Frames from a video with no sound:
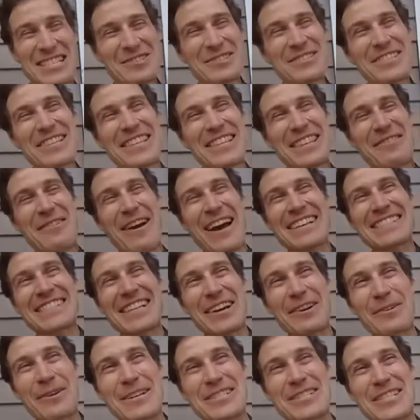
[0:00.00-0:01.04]
interesting that you asked
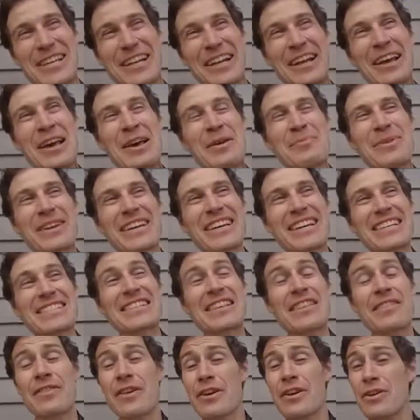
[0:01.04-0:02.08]
that question, because
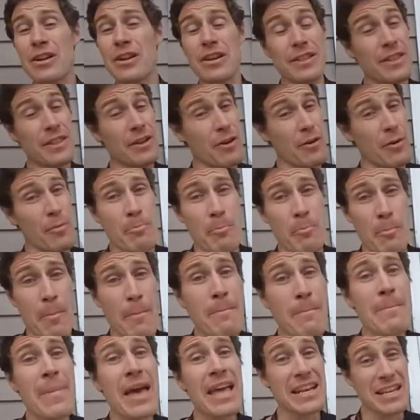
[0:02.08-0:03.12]
there are
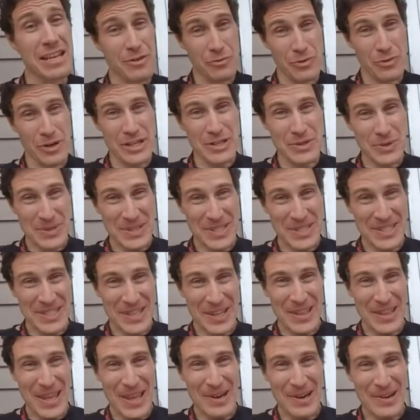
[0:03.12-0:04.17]
many resources
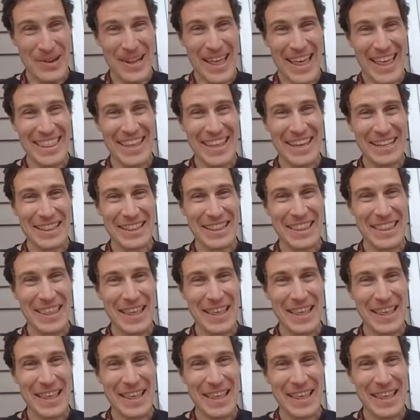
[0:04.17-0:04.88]
on the internet that